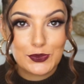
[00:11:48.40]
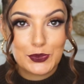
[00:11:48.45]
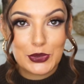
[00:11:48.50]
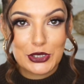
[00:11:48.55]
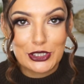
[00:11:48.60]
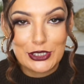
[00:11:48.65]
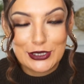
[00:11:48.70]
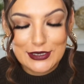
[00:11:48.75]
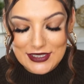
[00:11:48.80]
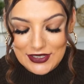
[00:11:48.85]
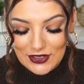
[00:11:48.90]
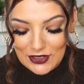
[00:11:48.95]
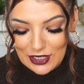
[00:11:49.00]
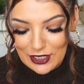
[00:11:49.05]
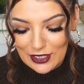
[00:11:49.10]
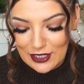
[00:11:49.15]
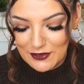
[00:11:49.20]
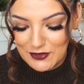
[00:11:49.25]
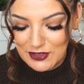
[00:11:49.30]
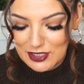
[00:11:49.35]
because I
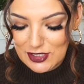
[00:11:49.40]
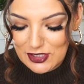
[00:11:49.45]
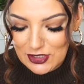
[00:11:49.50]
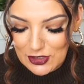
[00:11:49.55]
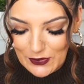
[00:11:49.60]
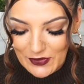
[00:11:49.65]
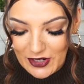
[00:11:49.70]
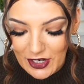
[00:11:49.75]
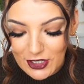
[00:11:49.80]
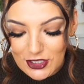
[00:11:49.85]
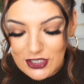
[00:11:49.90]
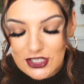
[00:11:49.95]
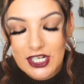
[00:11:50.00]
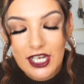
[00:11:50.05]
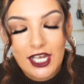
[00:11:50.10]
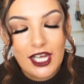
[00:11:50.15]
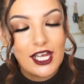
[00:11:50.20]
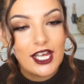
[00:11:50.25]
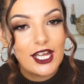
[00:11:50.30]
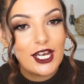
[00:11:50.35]
love it so much.
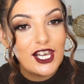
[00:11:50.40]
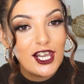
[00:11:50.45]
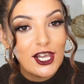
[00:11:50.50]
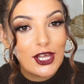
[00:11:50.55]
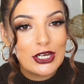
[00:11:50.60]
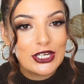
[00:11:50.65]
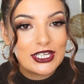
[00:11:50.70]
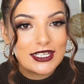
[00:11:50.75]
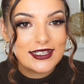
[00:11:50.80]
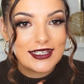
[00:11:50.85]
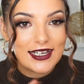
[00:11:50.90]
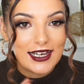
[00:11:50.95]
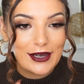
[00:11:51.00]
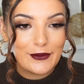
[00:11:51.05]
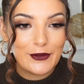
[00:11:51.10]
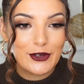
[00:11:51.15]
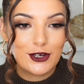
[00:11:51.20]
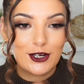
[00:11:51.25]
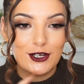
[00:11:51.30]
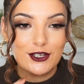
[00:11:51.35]
Like the
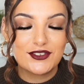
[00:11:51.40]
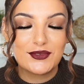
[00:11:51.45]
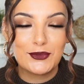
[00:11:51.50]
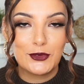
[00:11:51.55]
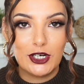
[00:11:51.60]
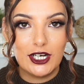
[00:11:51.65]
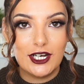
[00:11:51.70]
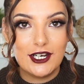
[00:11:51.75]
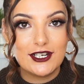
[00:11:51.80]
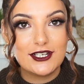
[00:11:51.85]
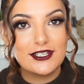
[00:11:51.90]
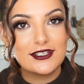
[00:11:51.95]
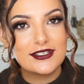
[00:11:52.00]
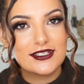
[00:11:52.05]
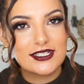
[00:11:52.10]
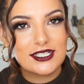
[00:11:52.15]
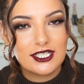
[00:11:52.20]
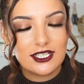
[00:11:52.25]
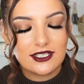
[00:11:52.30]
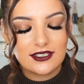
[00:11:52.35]
Hourglass one,
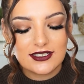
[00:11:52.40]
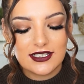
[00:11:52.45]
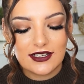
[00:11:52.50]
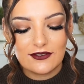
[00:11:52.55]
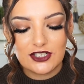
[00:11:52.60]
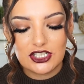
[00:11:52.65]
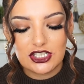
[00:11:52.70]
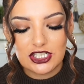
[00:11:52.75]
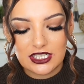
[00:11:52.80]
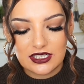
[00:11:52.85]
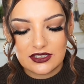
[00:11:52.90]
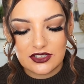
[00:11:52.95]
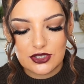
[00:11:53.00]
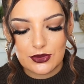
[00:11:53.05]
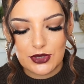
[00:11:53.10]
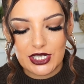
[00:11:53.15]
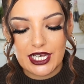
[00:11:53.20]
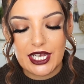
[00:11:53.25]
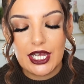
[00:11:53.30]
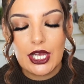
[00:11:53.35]
this does have a sheen
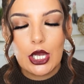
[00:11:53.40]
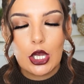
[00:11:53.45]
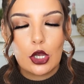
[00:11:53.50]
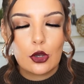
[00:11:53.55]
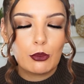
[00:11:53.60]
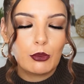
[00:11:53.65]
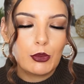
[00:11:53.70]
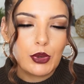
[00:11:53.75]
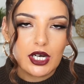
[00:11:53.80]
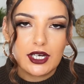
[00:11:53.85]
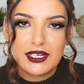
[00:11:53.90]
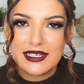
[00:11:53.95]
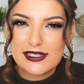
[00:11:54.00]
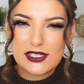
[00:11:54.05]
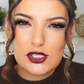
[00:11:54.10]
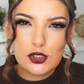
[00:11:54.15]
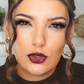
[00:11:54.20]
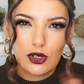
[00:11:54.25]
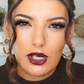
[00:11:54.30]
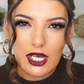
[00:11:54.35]
to it, but
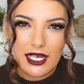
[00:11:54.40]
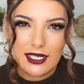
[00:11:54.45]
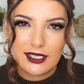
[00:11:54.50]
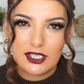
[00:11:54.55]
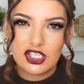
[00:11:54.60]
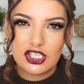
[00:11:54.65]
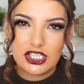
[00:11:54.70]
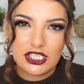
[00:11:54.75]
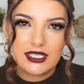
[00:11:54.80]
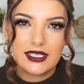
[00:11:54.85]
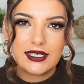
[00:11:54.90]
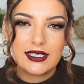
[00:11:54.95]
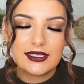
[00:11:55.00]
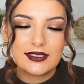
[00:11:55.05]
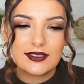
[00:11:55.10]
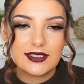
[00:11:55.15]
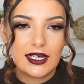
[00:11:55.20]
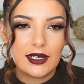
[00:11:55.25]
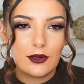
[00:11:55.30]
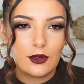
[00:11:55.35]
it's not as sheeny
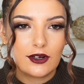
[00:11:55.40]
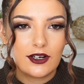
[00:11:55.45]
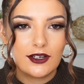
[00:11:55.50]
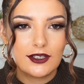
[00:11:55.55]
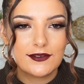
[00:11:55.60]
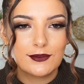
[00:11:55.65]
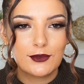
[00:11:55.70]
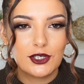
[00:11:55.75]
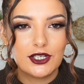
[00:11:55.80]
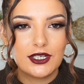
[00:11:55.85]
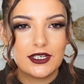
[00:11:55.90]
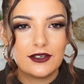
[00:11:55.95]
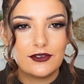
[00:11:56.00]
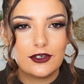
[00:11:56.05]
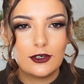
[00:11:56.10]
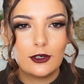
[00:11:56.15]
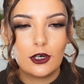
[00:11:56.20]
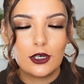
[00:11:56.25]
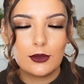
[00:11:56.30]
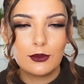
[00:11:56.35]
as the Hourglass one. If
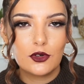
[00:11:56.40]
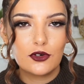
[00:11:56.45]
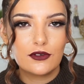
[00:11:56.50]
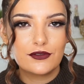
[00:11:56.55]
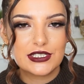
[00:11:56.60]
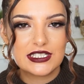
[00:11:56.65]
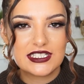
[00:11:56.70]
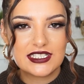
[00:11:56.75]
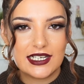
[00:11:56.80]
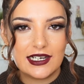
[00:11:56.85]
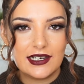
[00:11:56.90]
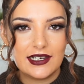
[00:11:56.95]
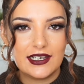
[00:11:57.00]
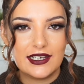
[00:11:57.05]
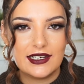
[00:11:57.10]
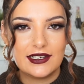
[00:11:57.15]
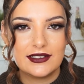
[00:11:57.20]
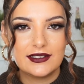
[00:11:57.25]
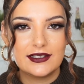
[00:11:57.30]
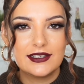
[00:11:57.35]
you like more of a
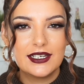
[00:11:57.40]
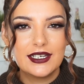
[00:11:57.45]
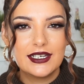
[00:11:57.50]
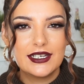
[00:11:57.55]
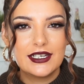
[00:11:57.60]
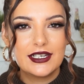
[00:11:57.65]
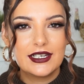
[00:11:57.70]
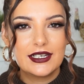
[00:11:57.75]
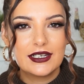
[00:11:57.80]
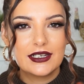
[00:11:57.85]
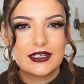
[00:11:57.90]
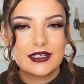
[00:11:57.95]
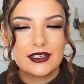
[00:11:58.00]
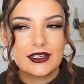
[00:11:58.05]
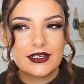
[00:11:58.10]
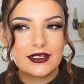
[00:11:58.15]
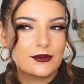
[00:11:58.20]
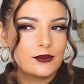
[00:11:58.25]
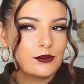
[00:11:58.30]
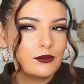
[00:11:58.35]
satin
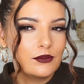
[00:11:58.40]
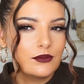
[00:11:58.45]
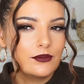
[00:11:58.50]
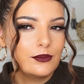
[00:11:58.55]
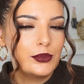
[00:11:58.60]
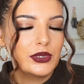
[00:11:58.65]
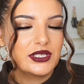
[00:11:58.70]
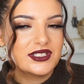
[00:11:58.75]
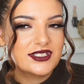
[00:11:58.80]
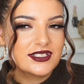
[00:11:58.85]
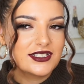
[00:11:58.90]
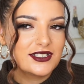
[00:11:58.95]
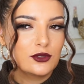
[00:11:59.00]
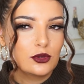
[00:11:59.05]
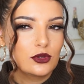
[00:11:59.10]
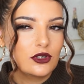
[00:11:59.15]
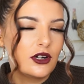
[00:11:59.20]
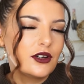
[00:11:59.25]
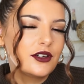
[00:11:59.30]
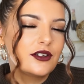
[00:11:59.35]
but
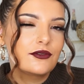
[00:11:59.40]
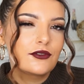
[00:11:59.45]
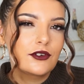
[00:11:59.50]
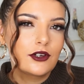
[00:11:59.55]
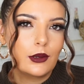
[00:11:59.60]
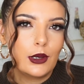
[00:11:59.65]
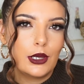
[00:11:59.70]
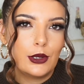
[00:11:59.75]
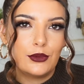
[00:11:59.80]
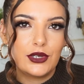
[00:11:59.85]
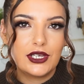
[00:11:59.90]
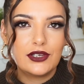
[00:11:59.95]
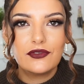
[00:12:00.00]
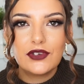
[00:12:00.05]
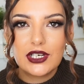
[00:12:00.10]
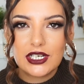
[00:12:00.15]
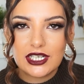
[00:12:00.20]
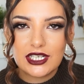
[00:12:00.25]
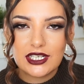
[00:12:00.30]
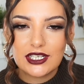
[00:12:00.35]
still kind of glowy
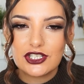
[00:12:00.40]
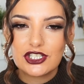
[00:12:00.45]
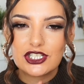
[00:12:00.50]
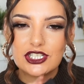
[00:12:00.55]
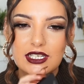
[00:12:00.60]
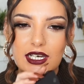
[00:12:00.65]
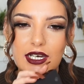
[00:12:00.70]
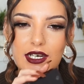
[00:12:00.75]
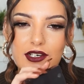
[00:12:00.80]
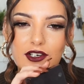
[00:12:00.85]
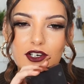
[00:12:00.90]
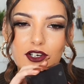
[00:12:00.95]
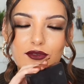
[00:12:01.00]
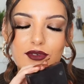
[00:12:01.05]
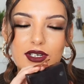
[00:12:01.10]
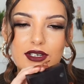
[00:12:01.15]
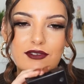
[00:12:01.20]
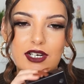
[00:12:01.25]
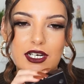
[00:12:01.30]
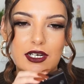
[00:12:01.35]
finish, then I
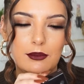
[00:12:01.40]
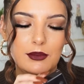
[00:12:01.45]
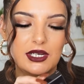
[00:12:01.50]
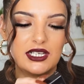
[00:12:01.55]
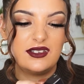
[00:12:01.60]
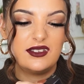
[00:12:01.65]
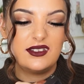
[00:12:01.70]
really recommend